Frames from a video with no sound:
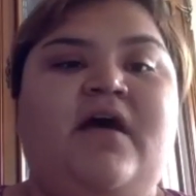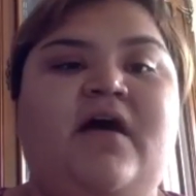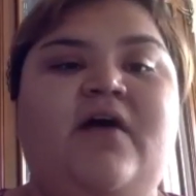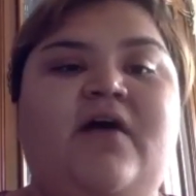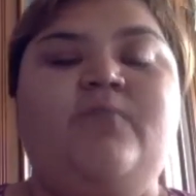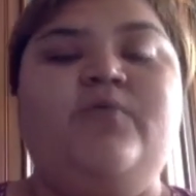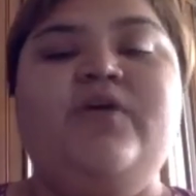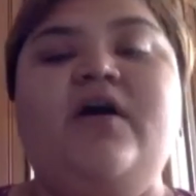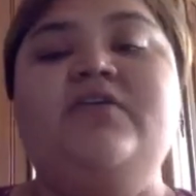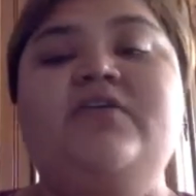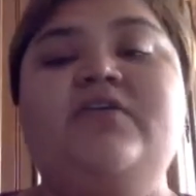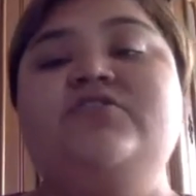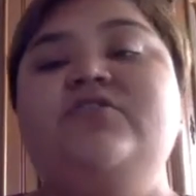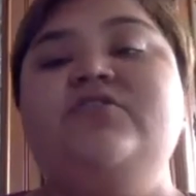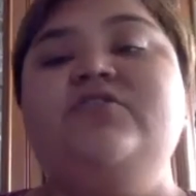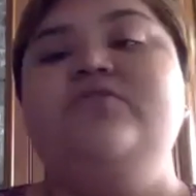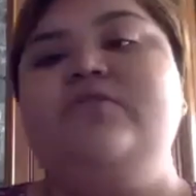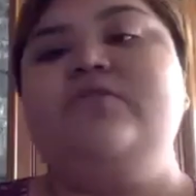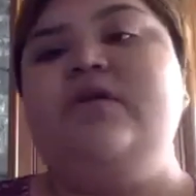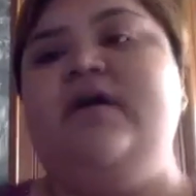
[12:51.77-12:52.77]
We
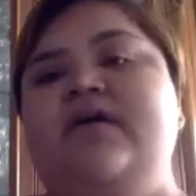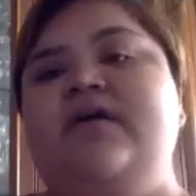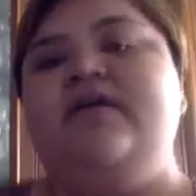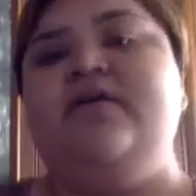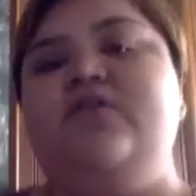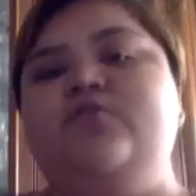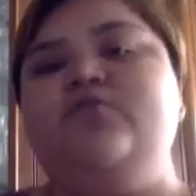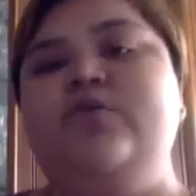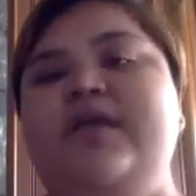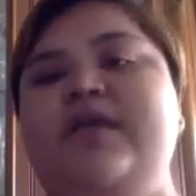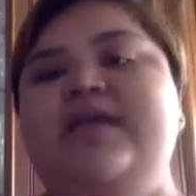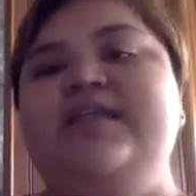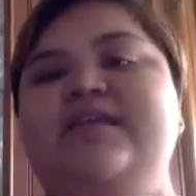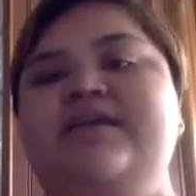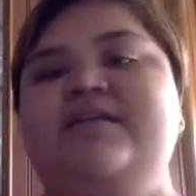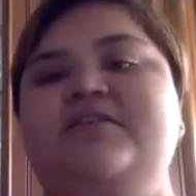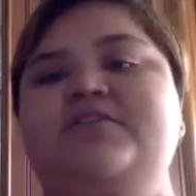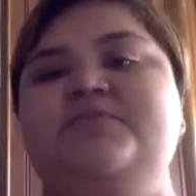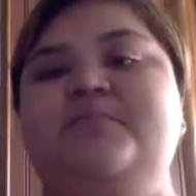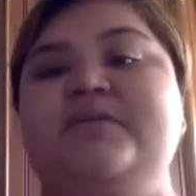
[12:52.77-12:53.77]
also
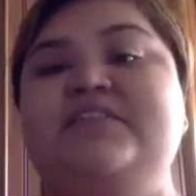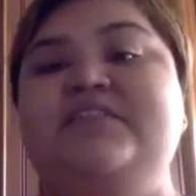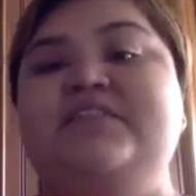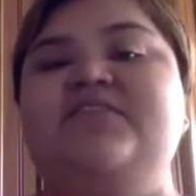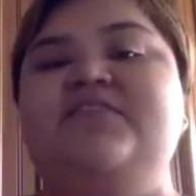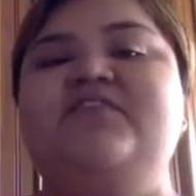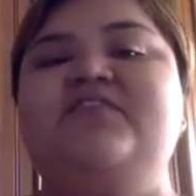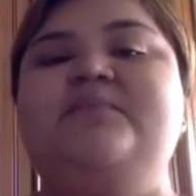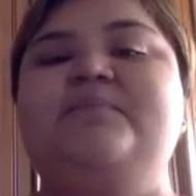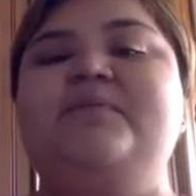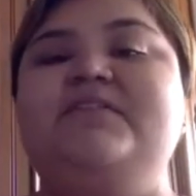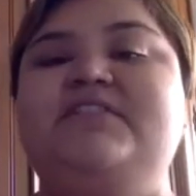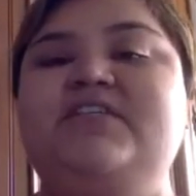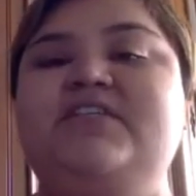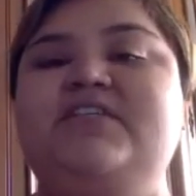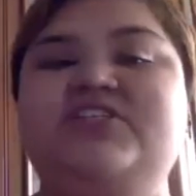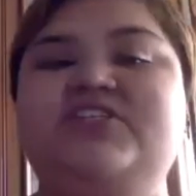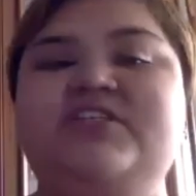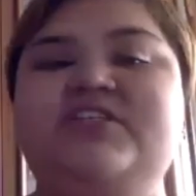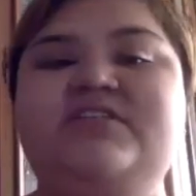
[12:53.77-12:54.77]
created specific
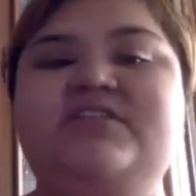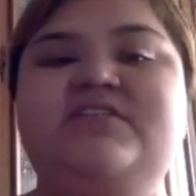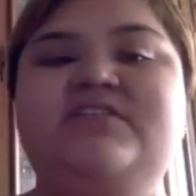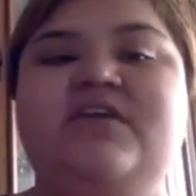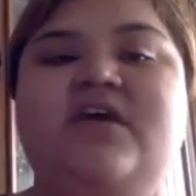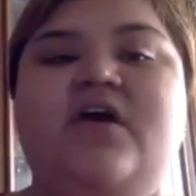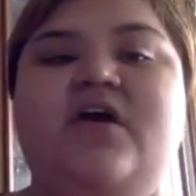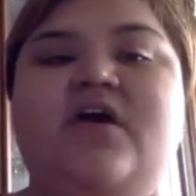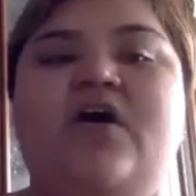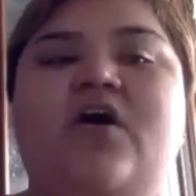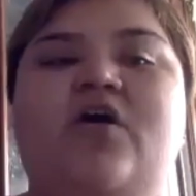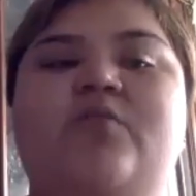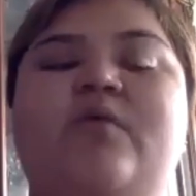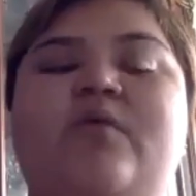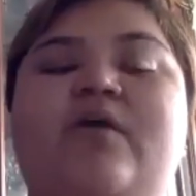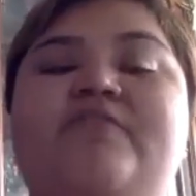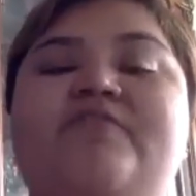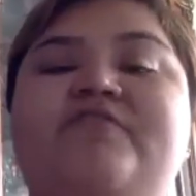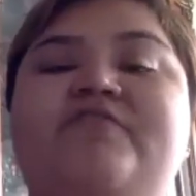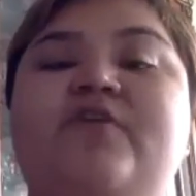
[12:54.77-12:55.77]
petitions
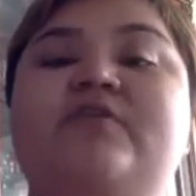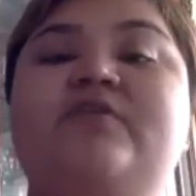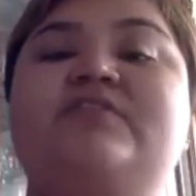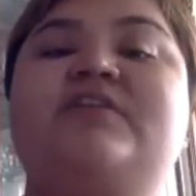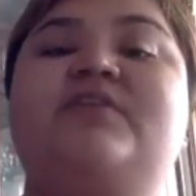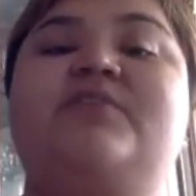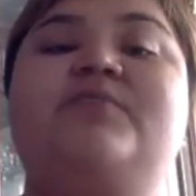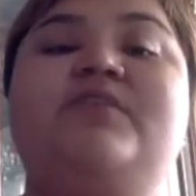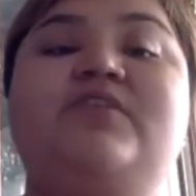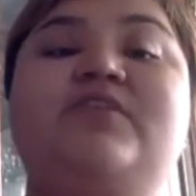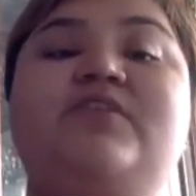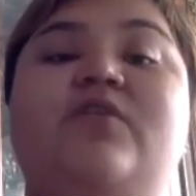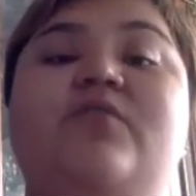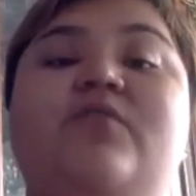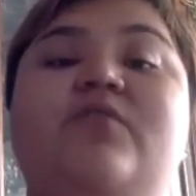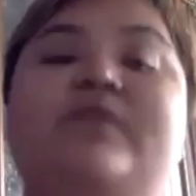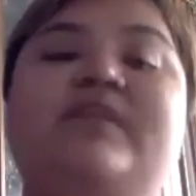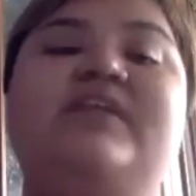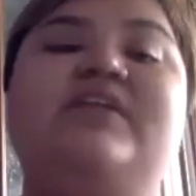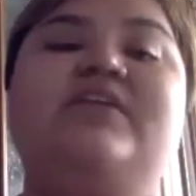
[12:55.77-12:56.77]
around folks that we know
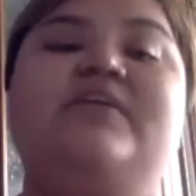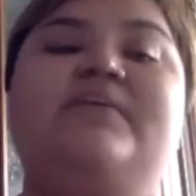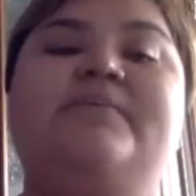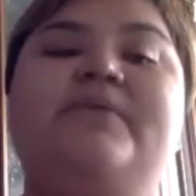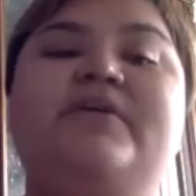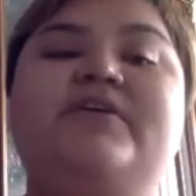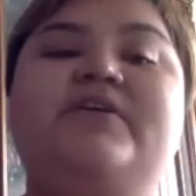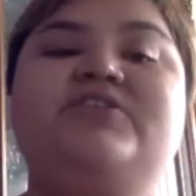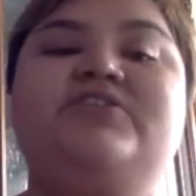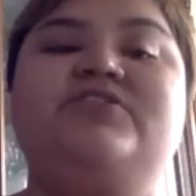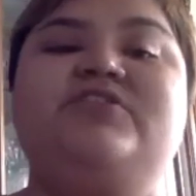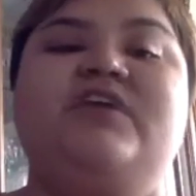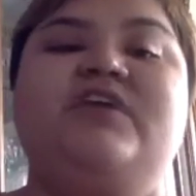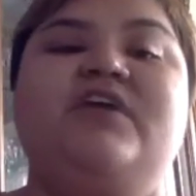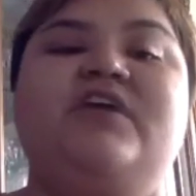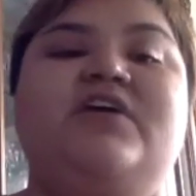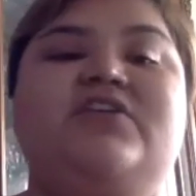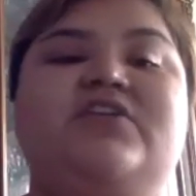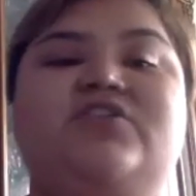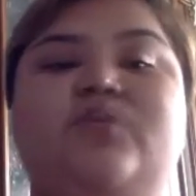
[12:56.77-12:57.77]
we needed to push.
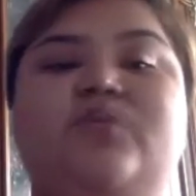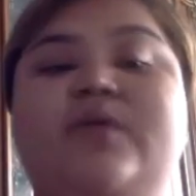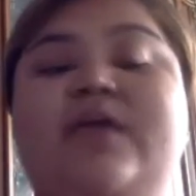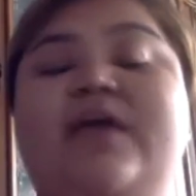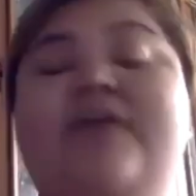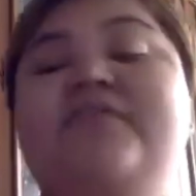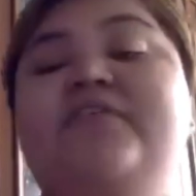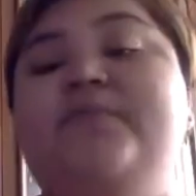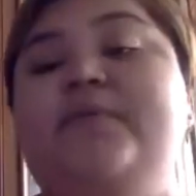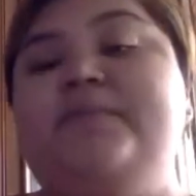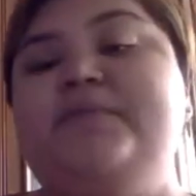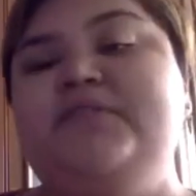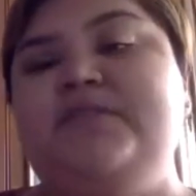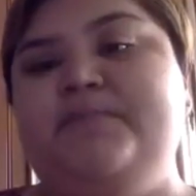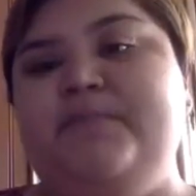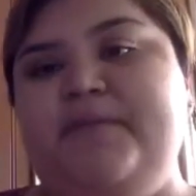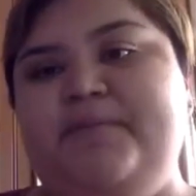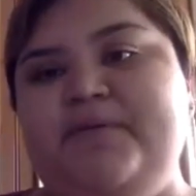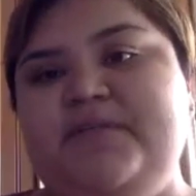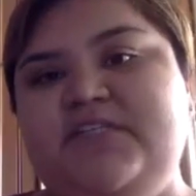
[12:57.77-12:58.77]
So we have a
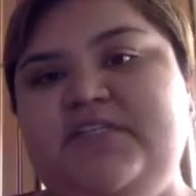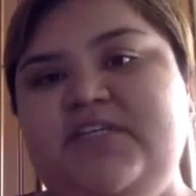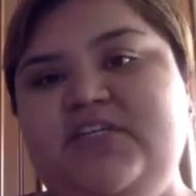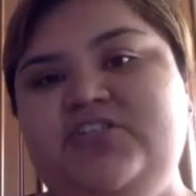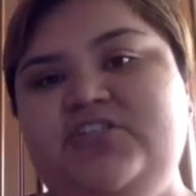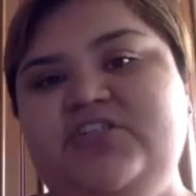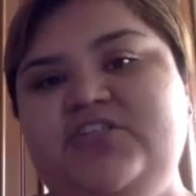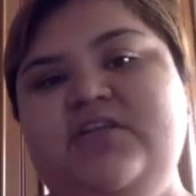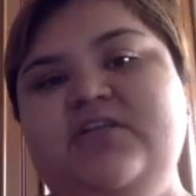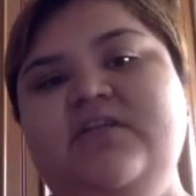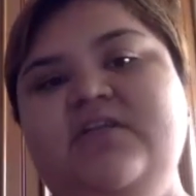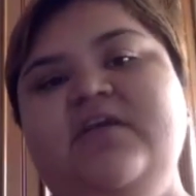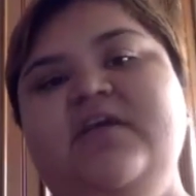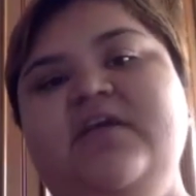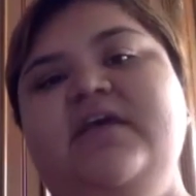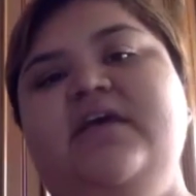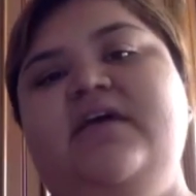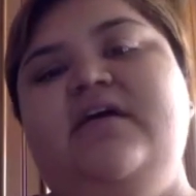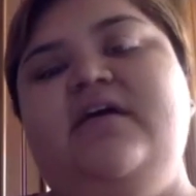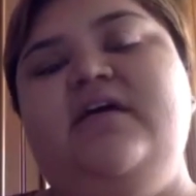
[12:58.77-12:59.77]
petition
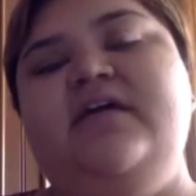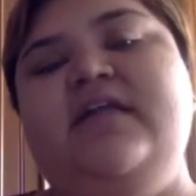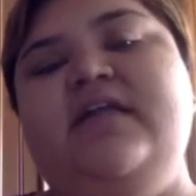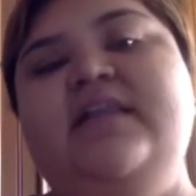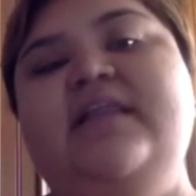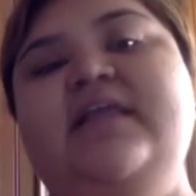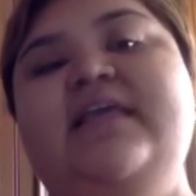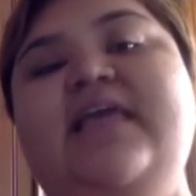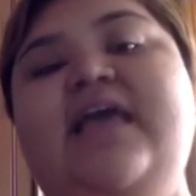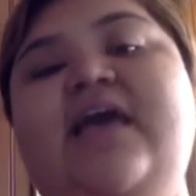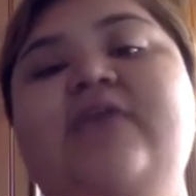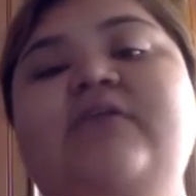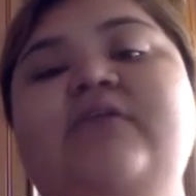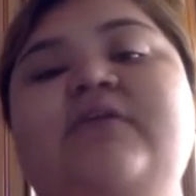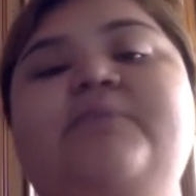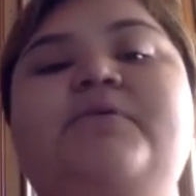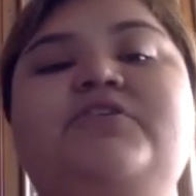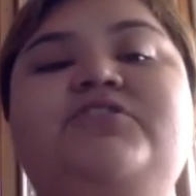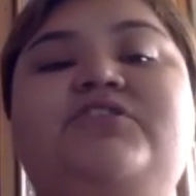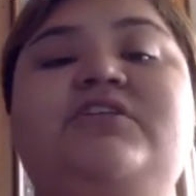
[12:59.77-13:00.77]
in LA County
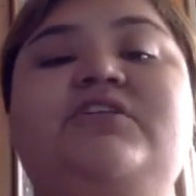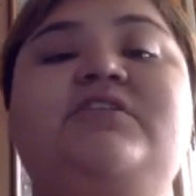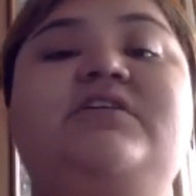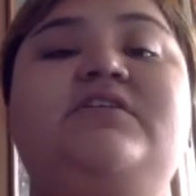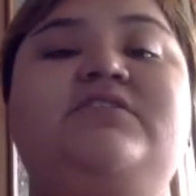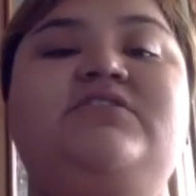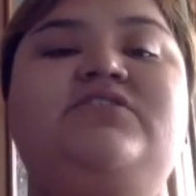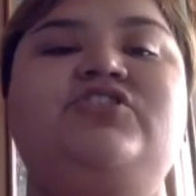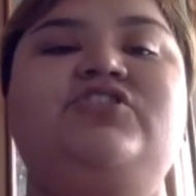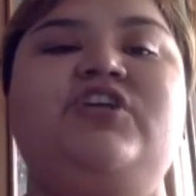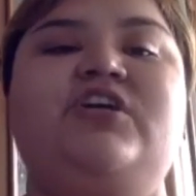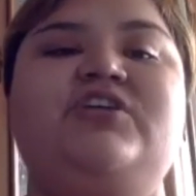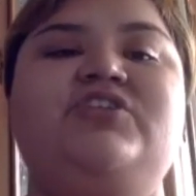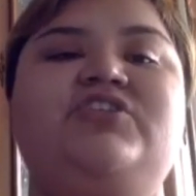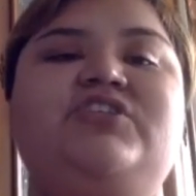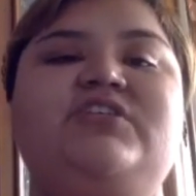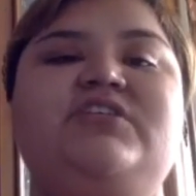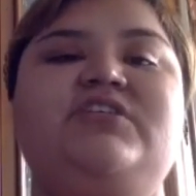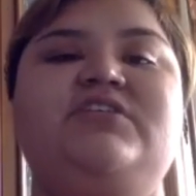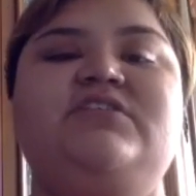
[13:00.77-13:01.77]
pushing the
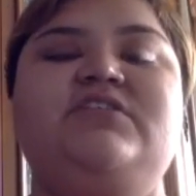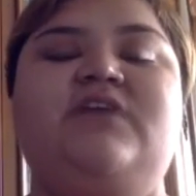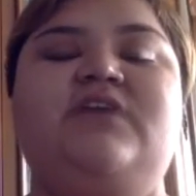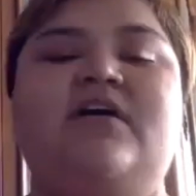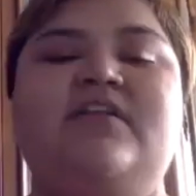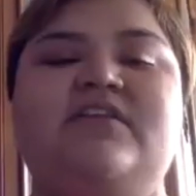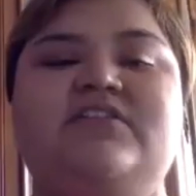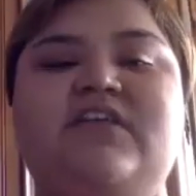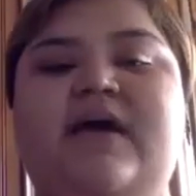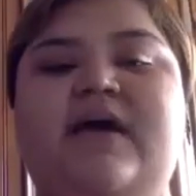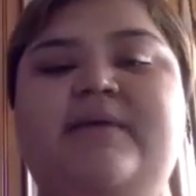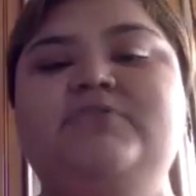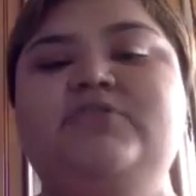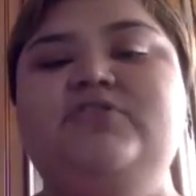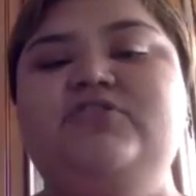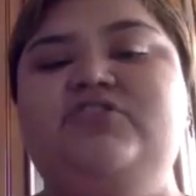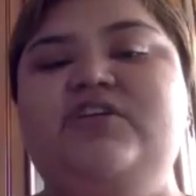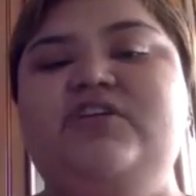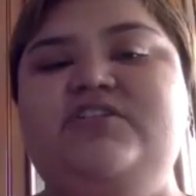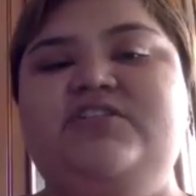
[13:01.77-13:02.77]
judges, the top
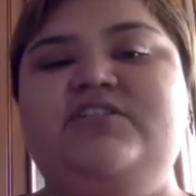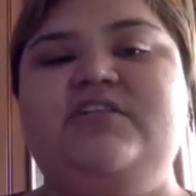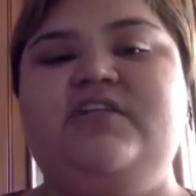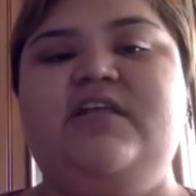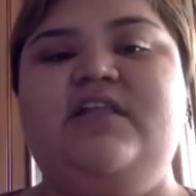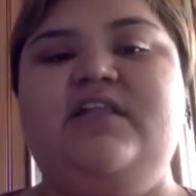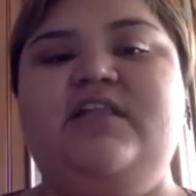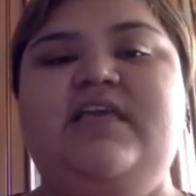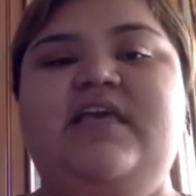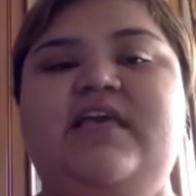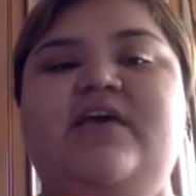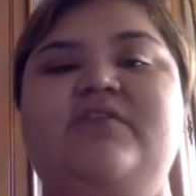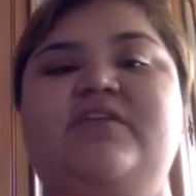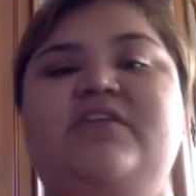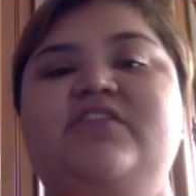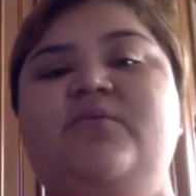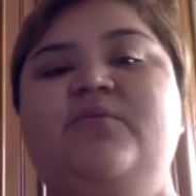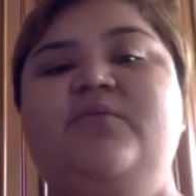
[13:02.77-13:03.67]
two judges in LA County, the